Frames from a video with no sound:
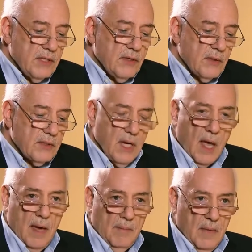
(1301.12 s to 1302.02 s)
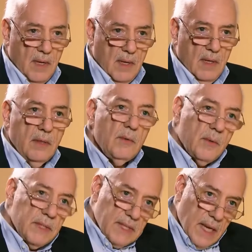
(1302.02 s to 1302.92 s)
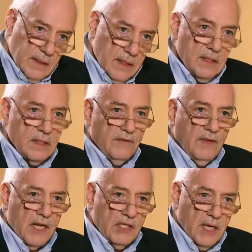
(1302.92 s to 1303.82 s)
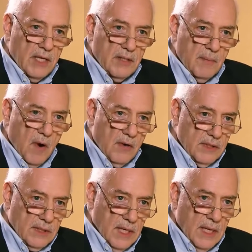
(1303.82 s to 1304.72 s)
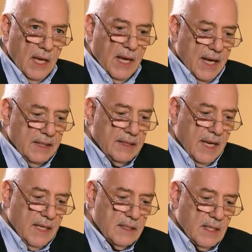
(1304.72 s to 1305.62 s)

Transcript: took time. You always said this is a fleggling democracy. It takes